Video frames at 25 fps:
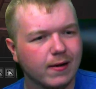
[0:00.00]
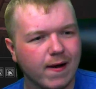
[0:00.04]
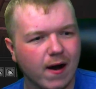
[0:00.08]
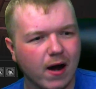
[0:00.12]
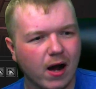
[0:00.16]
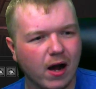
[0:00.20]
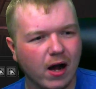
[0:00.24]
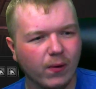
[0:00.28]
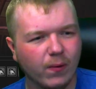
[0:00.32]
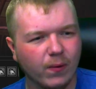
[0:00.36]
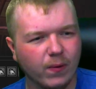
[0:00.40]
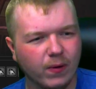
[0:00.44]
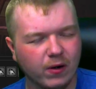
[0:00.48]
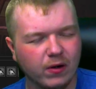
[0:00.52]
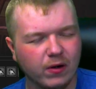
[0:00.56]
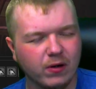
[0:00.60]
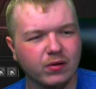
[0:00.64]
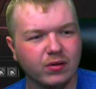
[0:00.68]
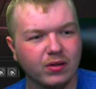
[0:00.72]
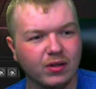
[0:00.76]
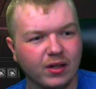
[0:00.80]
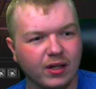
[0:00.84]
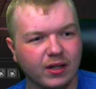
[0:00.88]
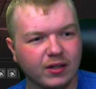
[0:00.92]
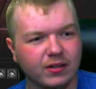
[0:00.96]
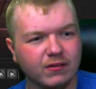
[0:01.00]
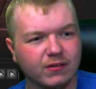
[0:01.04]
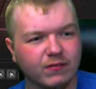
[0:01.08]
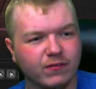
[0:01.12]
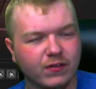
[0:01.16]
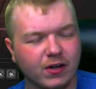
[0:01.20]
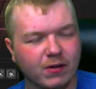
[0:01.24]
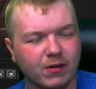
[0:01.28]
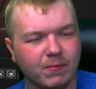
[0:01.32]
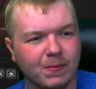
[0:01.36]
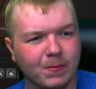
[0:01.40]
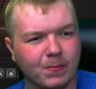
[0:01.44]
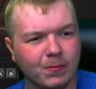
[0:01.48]
I would honestly like to
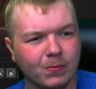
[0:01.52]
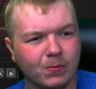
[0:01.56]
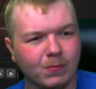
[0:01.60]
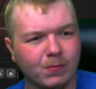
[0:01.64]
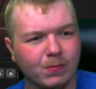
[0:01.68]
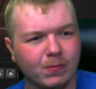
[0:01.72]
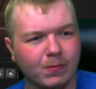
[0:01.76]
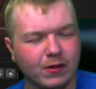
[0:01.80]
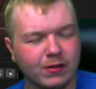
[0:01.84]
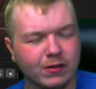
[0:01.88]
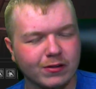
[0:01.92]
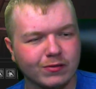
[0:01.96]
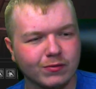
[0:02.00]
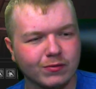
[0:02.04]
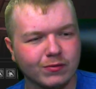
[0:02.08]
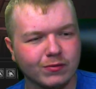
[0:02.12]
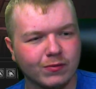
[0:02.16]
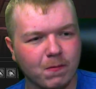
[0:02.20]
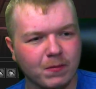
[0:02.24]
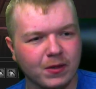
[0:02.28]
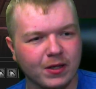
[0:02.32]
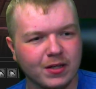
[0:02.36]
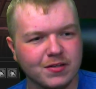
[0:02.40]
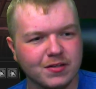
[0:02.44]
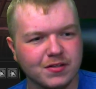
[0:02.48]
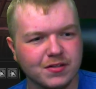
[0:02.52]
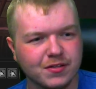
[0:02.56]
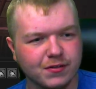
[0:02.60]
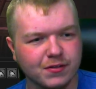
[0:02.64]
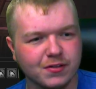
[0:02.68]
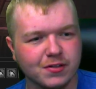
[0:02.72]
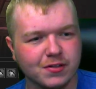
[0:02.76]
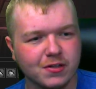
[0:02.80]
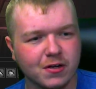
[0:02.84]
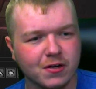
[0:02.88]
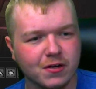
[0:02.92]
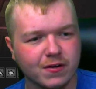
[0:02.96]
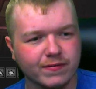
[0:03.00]
find people to play this with and make a series
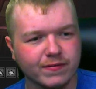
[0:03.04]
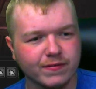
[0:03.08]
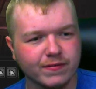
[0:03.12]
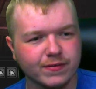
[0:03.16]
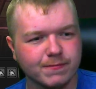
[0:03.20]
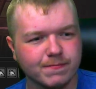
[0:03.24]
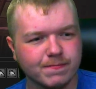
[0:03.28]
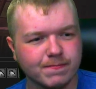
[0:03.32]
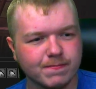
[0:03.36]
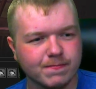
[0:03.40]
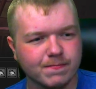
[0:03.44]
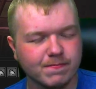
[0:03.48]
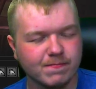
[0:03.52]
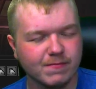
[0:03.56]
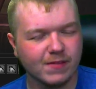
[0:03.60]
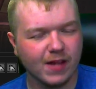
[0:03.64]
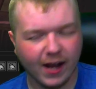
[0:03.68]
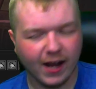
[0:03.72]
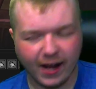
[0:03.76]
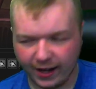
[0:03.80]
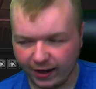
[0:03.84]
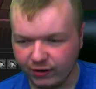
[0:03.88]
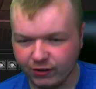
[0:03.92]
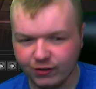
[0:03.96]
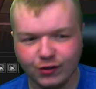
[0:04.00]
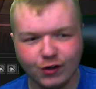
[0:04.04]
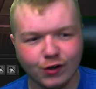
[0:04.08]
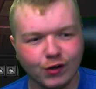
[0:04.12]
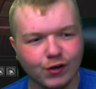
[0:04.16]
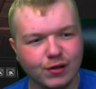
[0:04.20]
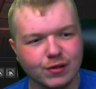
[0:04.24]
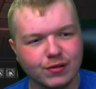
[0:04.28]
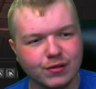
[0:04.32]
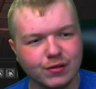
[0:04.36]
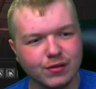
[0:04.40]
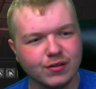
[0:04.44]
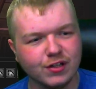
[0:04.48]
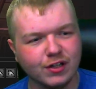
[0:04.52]
out of it. I could
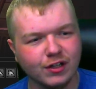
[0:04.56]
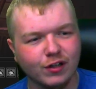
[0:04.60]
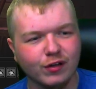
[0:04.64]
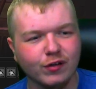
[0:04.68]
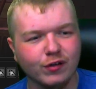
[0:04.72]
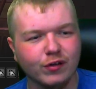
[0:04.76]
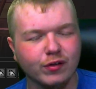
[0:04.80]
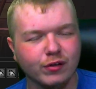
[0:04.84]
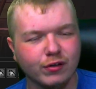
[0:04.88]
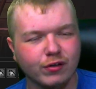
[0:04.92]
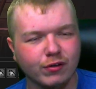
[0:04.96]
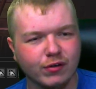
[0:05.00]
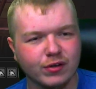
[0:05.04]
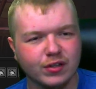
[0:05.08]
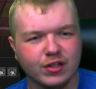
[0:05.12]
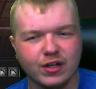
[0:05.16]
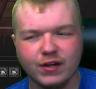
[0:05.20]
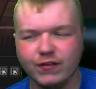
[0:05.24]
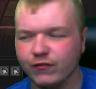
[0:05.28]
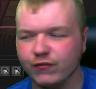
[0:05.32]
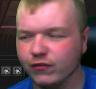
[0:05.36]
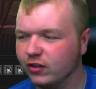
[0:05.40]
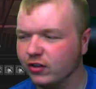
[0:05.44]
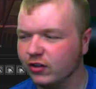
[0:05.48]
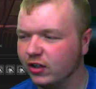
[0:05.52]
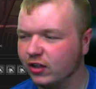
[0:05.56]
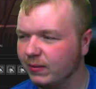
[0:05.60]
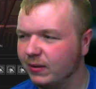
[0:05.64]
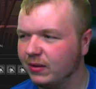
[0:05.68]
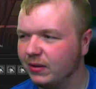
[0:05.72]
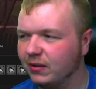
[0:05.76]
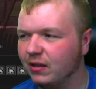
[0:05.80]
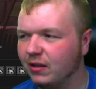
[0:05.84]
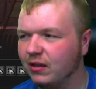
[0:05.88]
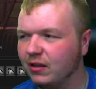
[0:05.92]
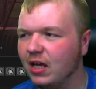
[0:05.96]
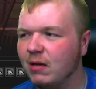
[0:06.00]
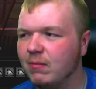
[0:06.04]
honestly see this as a series. I forgot about the
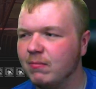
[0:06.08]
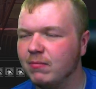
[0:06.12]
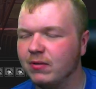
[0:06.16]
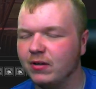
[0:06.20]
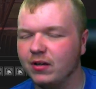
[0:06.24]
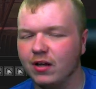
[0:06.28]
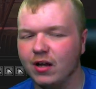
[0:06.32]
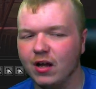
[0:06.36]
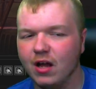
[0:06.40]
game, but